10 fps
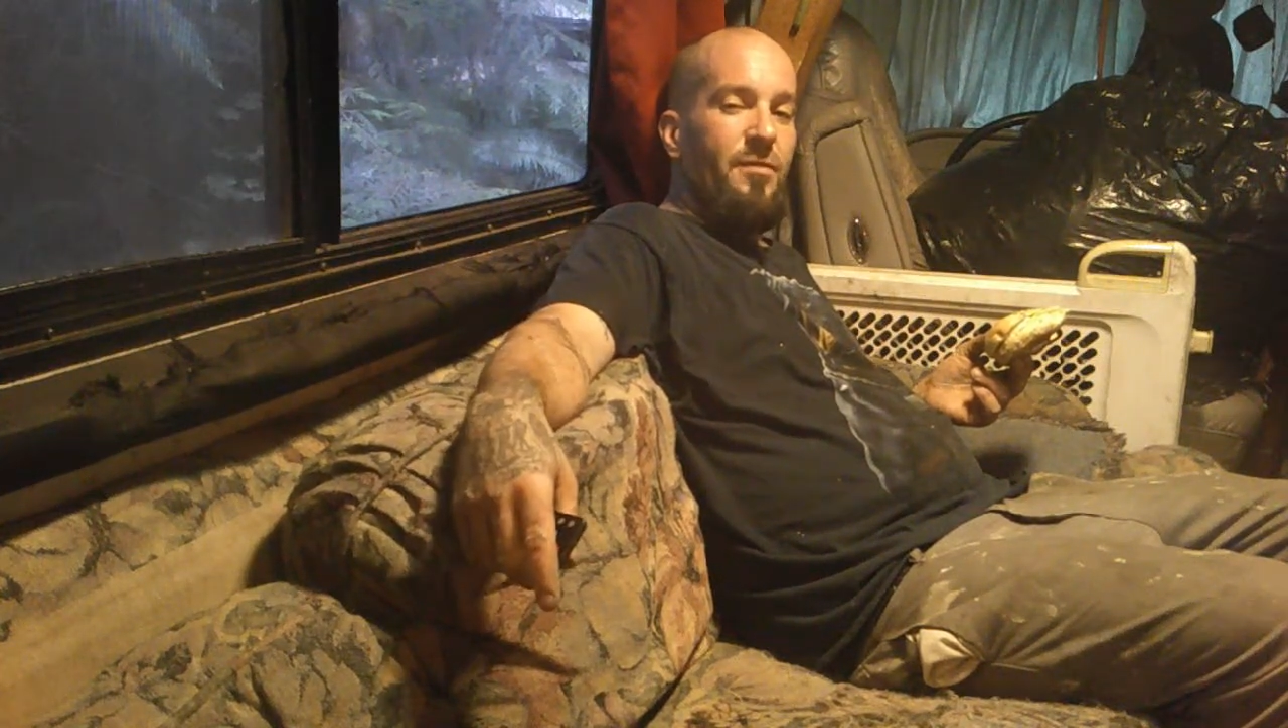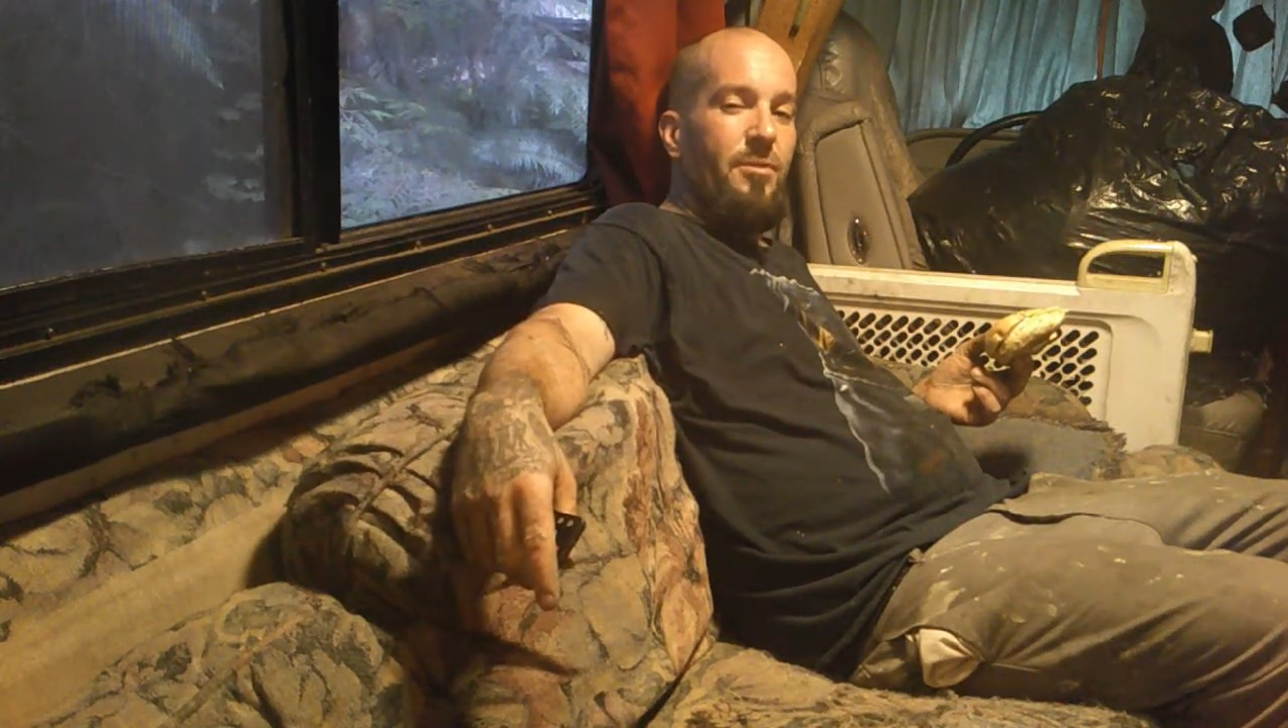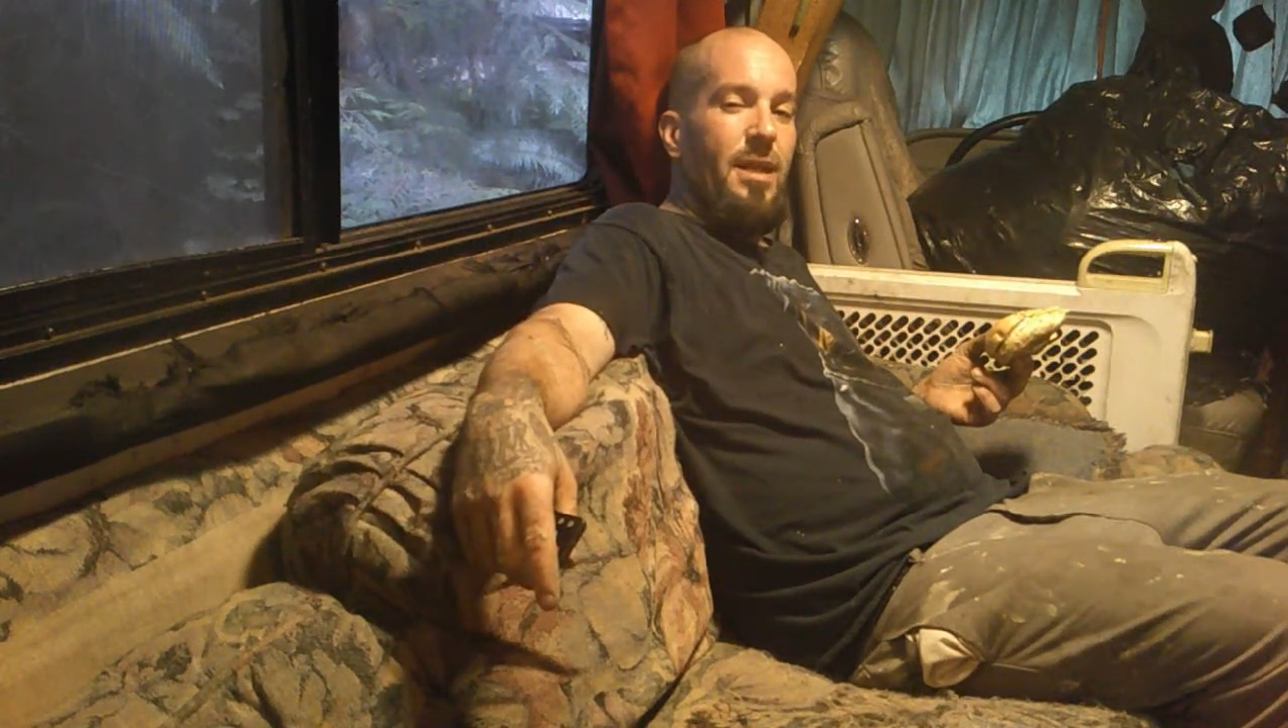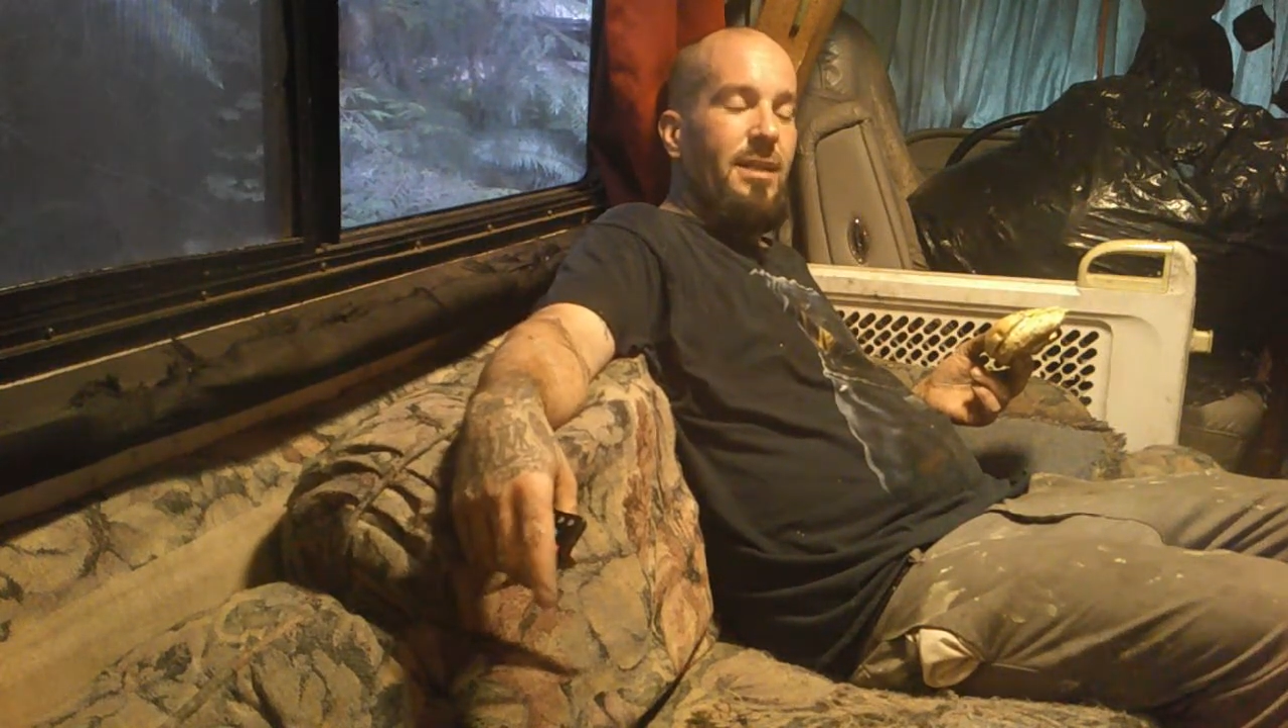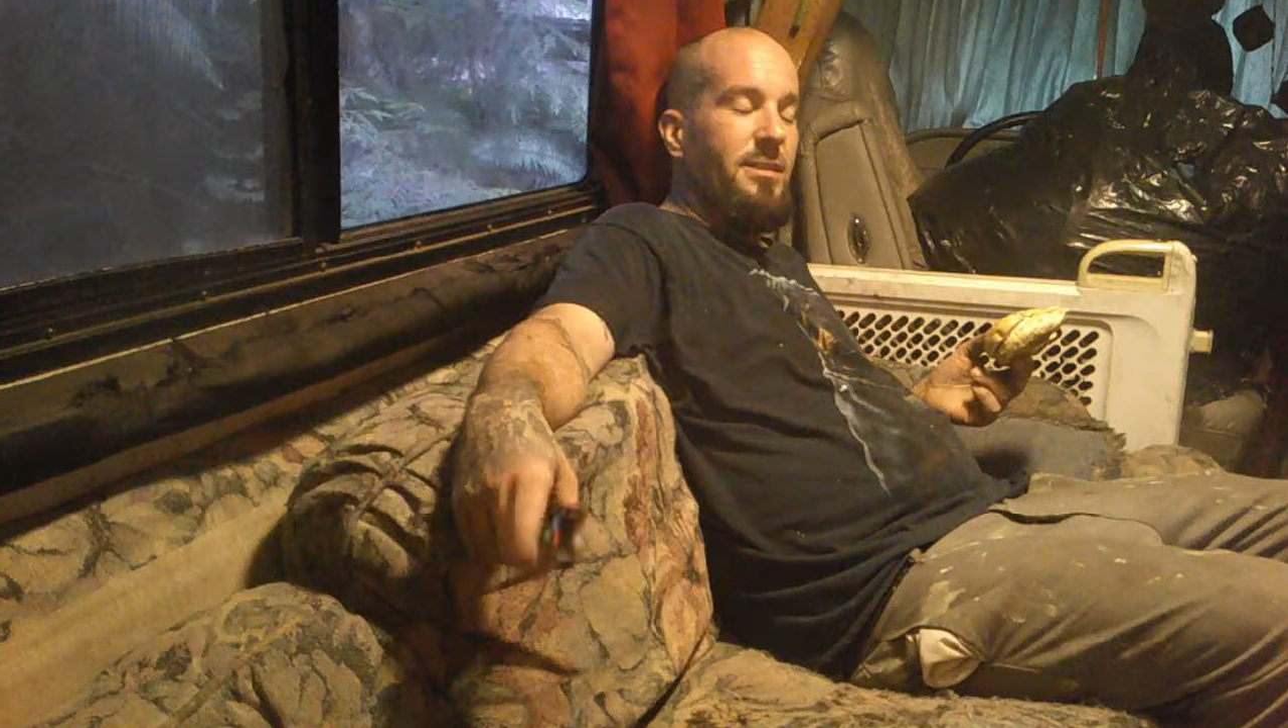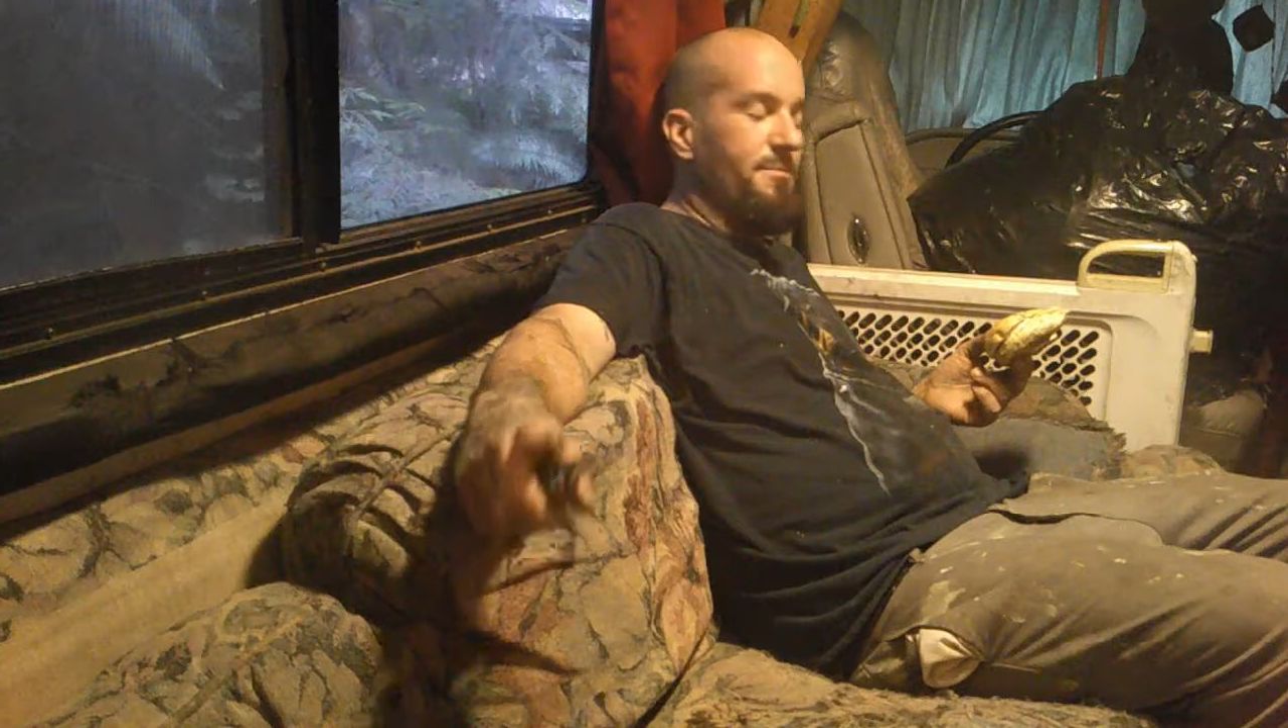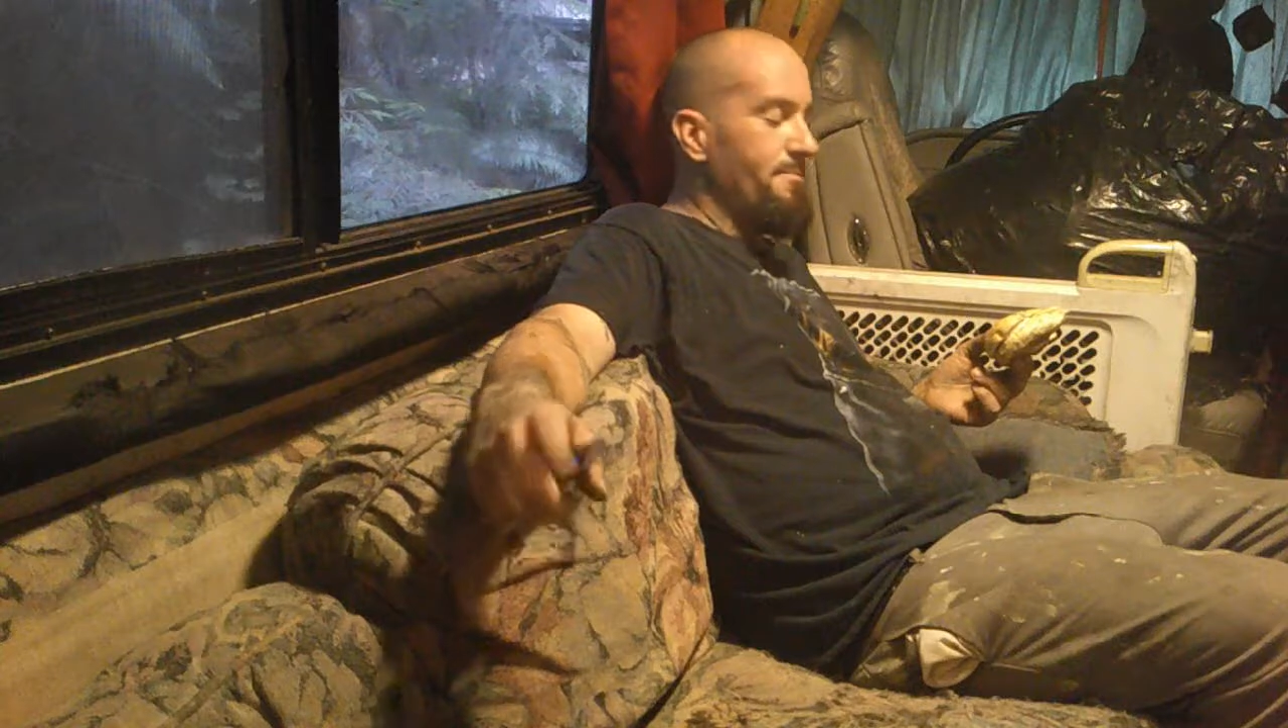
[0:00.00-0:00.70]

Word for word: a few things,